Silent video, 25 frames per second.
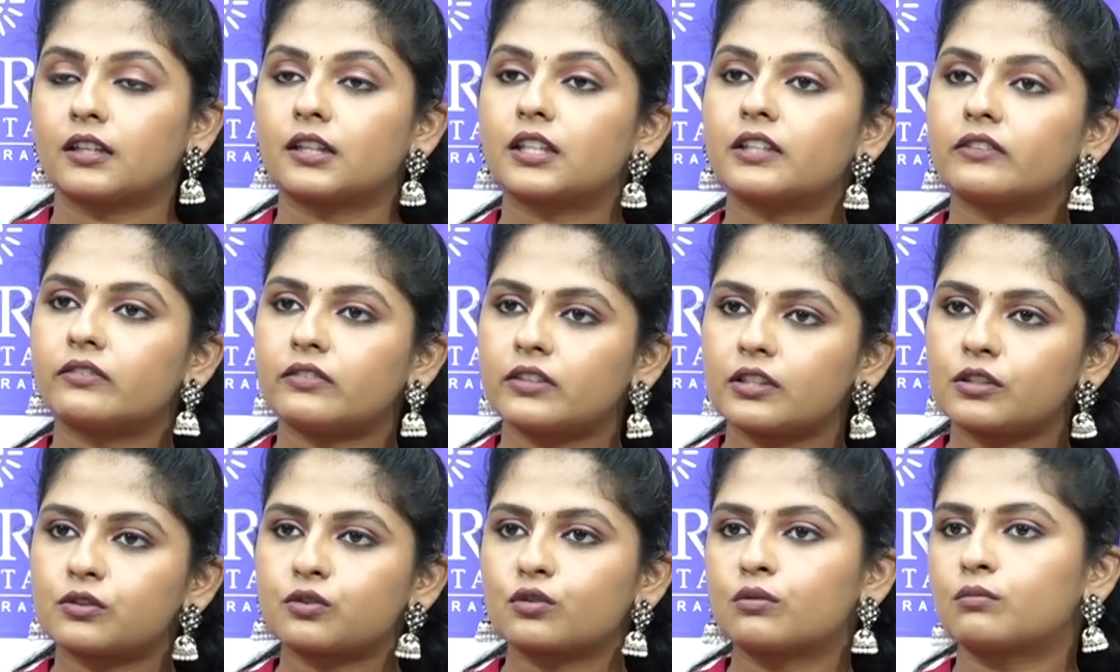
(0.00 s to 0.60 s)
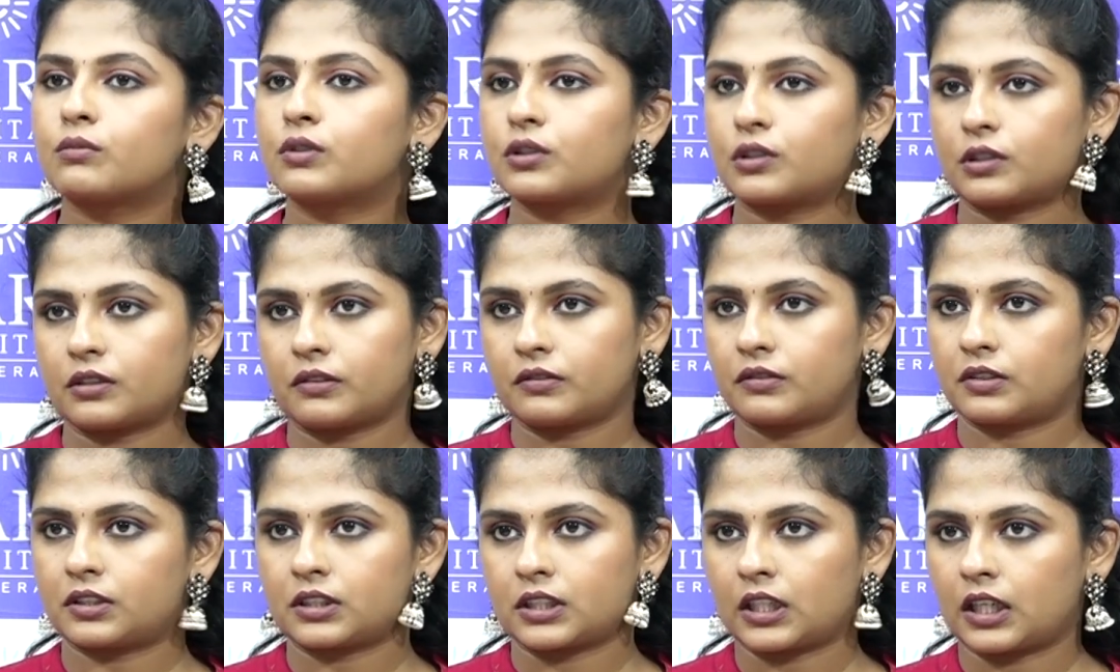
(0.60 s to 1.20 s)
They feel so much
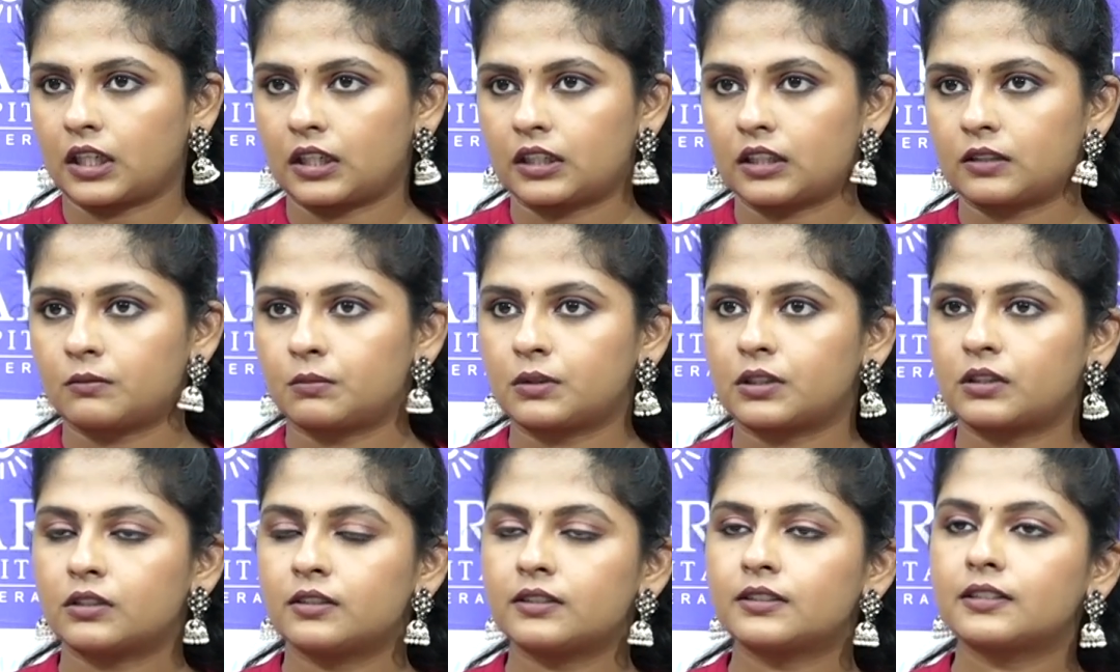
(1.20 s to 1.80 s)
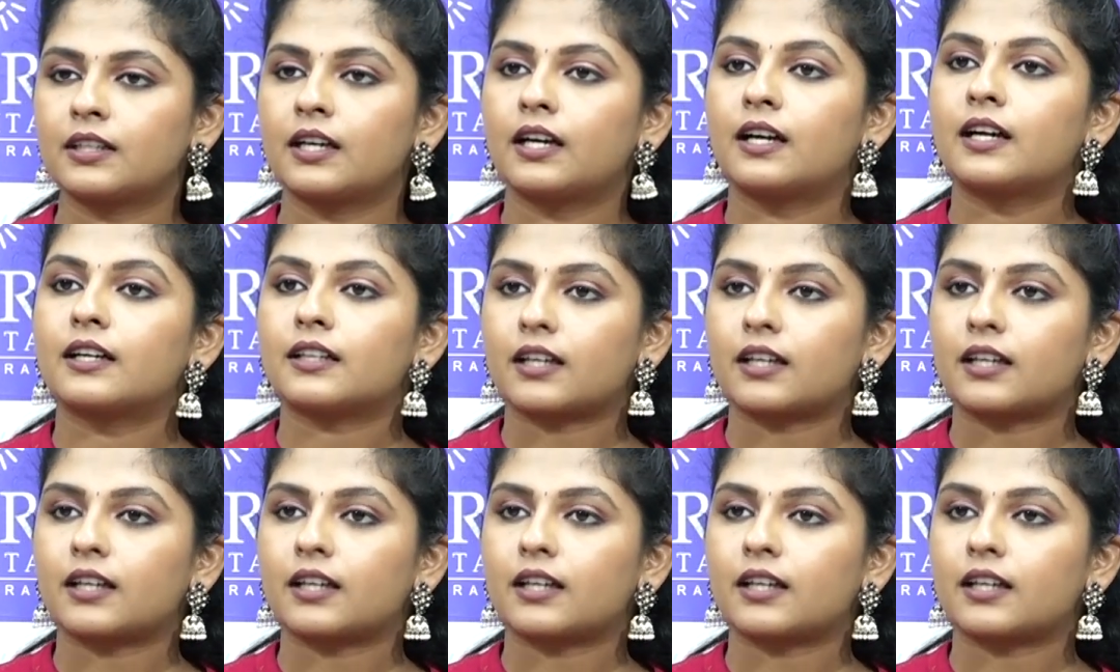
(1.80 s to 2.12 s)
of struggle because